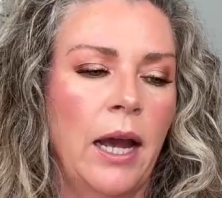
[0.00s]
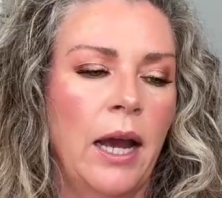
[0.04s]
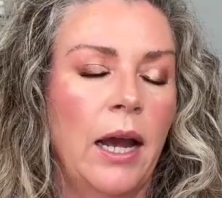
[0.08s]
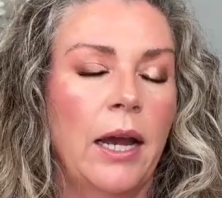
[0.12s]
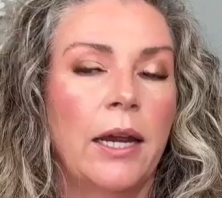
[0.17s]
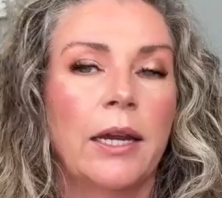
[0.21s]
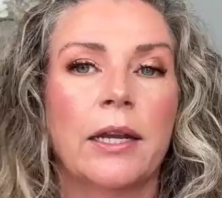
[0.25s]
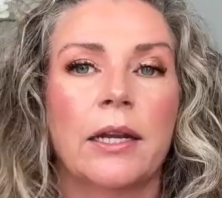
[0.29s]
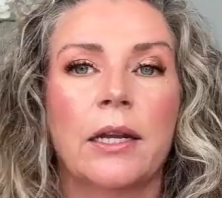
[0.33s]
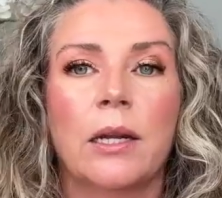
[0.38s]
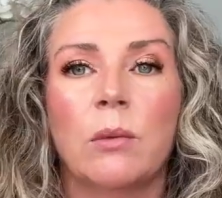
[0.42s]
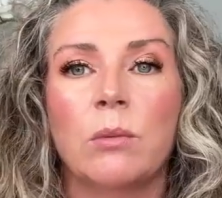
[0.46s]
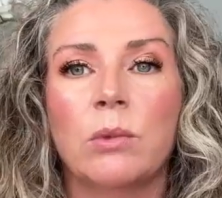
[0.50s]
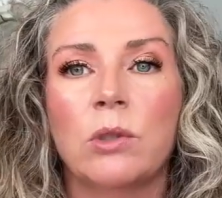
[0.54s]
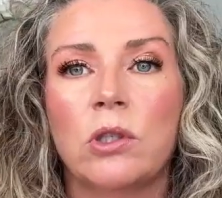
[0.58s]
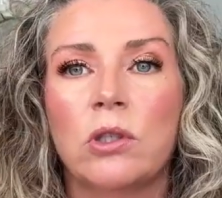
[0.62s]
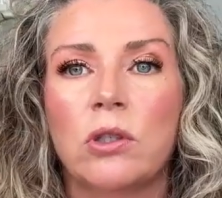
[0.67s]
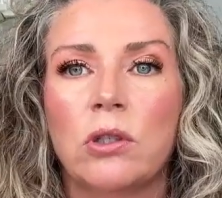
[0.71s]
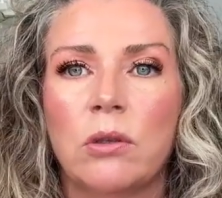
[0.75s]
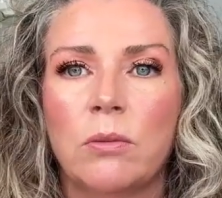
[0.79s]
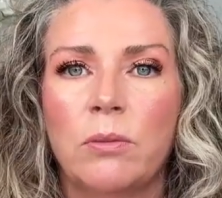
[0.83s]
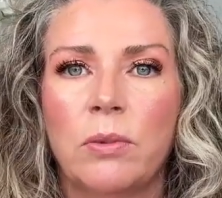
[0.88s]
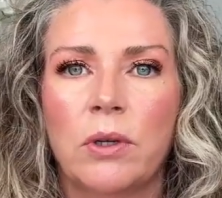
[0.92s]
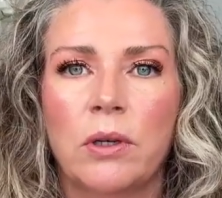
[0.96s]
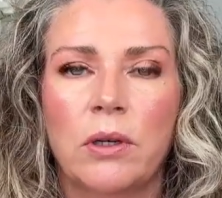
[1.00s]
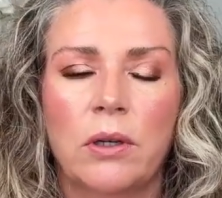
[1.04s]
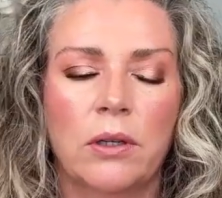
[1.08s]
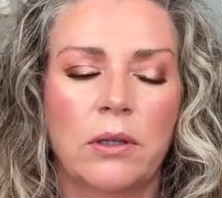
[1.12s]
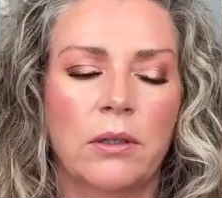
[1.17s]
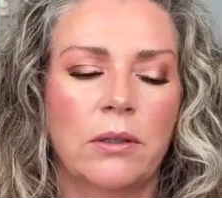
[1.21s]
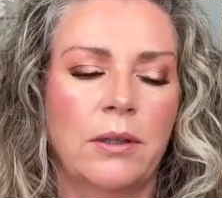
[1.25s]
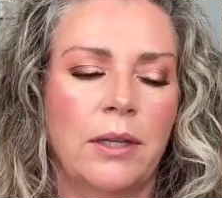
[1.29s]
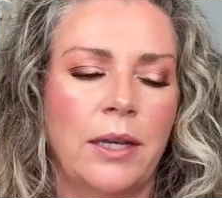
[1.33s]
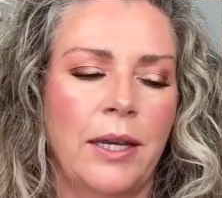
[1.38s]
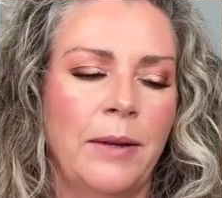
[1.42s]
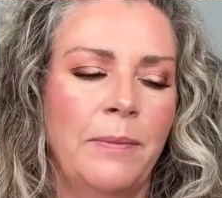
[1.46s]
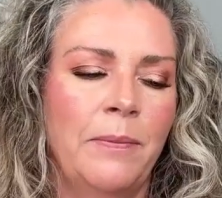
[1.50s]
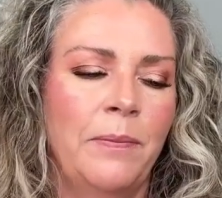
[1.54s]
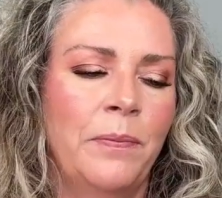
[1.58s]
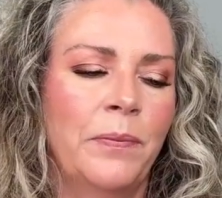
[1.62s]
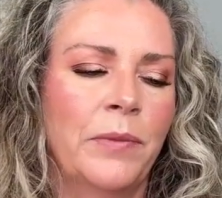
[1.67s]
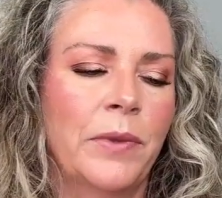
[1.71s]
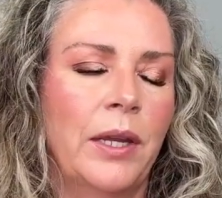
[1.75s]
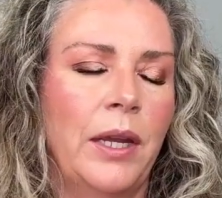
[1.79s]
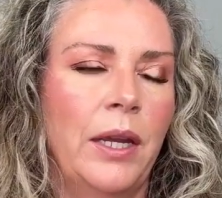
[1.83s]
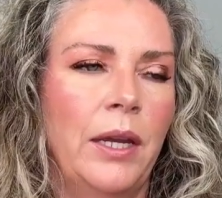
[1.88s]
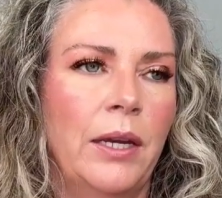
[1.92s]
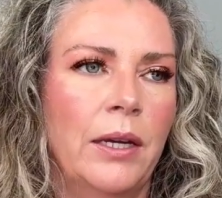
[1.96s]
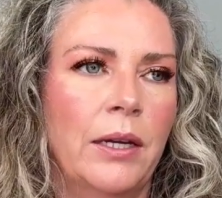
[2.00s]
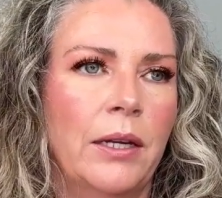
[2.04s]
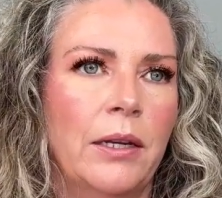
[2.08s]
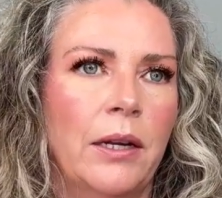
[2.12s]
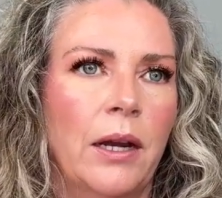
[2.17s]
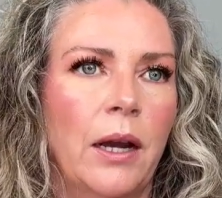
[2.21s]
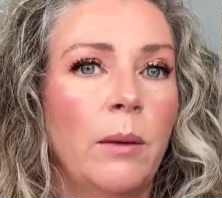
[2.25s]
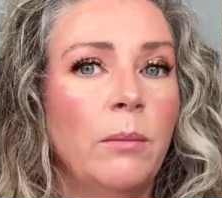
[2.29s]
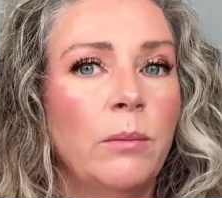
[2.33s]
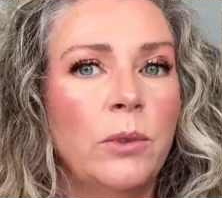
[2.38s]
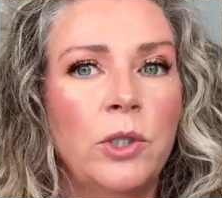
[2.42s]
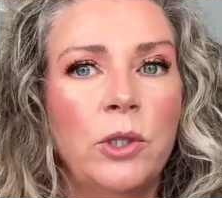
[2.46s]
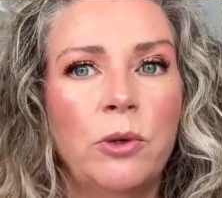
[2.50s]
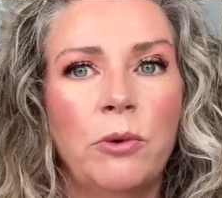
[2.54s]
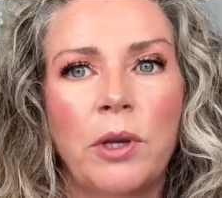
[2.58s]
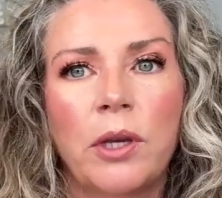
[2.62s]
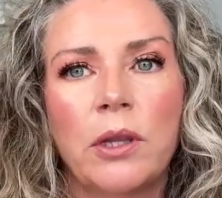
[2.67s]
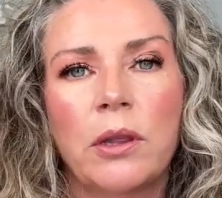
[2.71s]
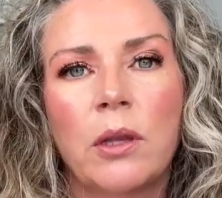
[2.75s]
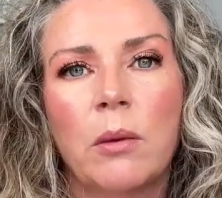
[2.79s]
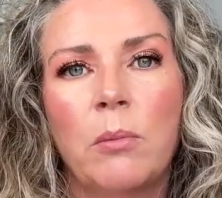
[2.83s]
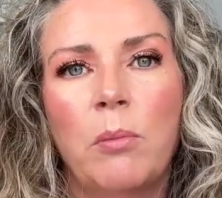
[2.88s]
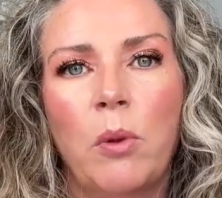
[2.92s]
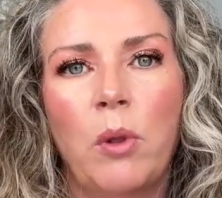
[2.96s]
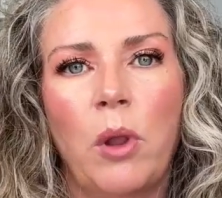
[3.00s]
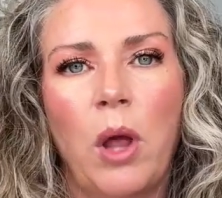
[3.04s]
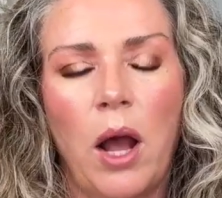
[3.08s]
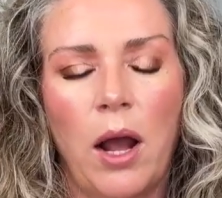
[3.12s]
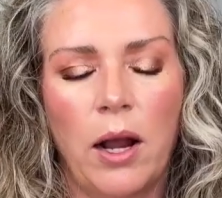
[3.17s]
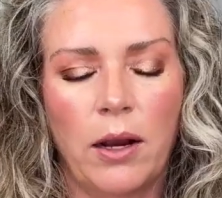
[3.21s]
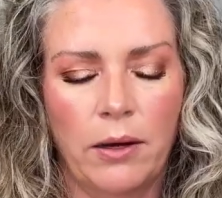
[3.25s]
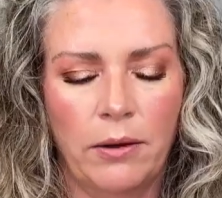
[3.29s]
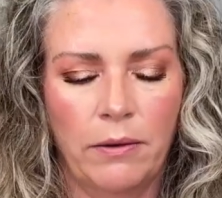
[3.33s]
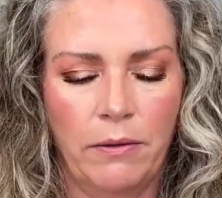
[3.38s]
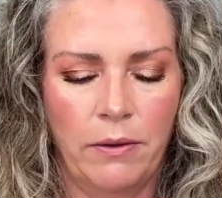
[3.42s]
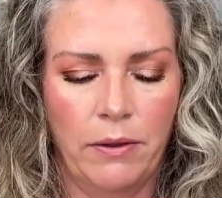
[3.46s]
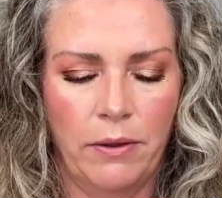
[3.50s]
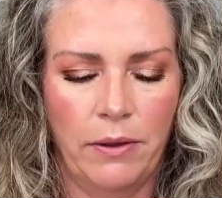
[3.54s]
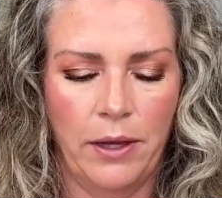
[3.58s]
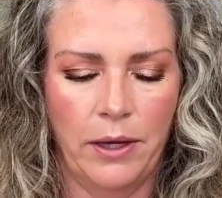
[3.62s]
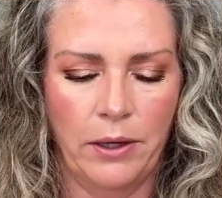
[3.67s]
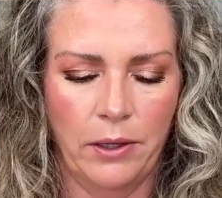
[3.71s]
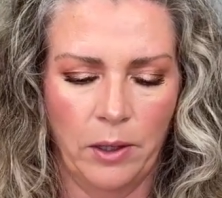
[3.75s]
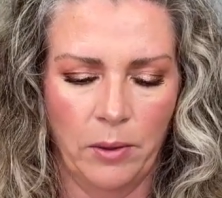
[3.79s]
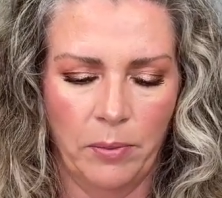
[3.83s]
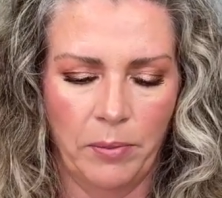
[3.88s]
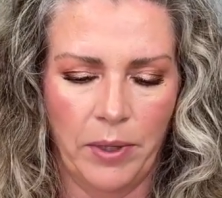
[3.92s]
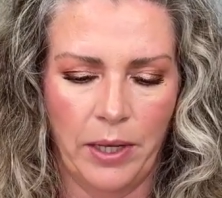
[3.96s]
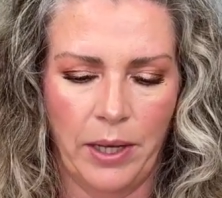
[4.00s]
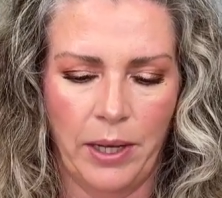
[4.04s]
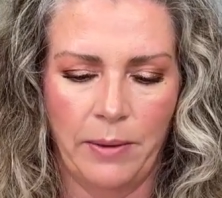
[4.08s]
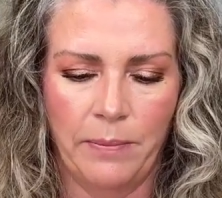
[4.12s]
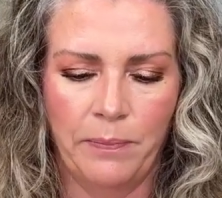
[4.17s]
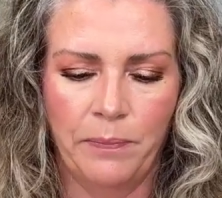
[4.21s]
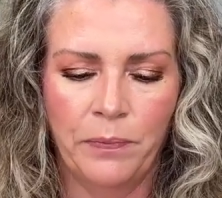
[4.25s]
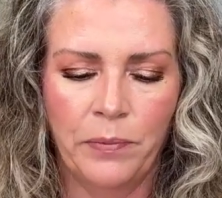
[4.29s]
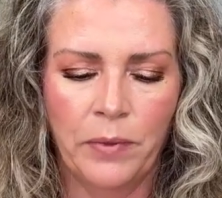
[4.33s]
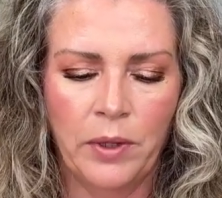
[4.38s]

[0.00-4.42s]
I get up super early and I'm doing the block therapy.